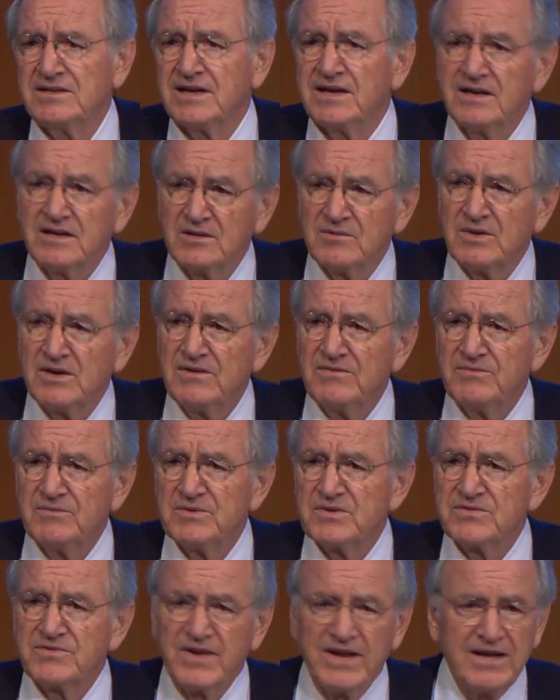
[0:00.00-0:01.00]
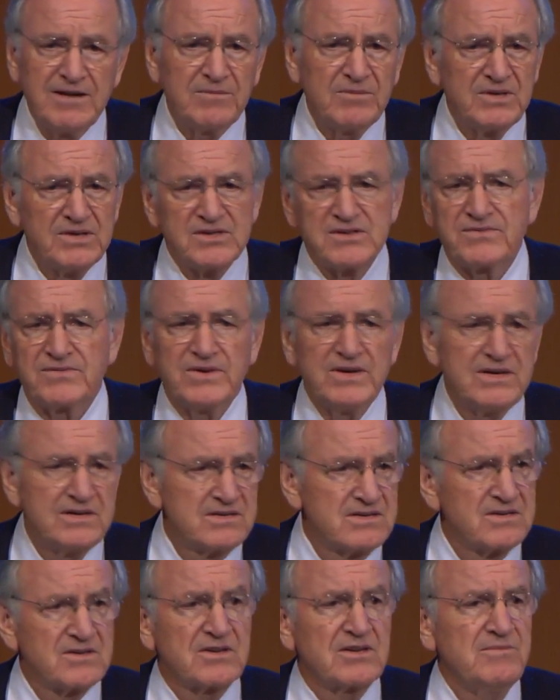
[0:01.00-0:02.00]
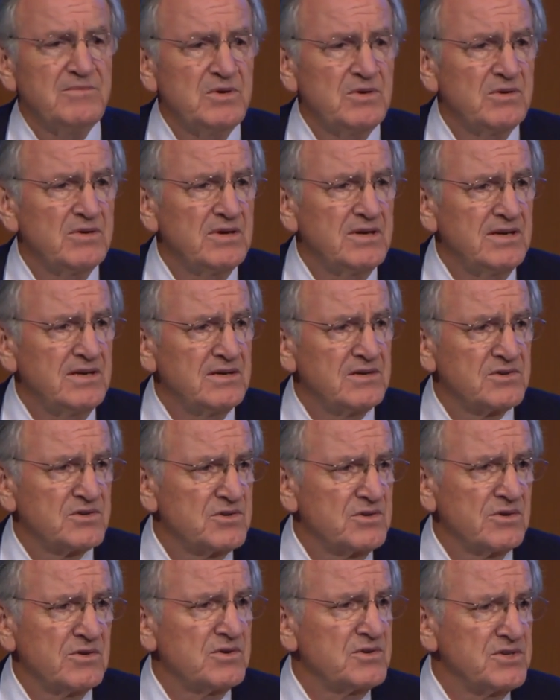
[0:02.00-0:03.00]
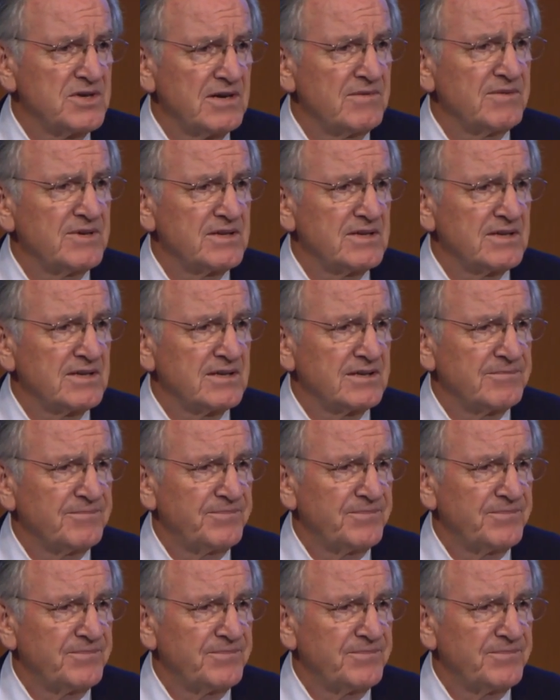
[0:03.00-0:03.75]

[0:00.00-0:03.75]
Taken away from his family, his friends, his community, his church, everything.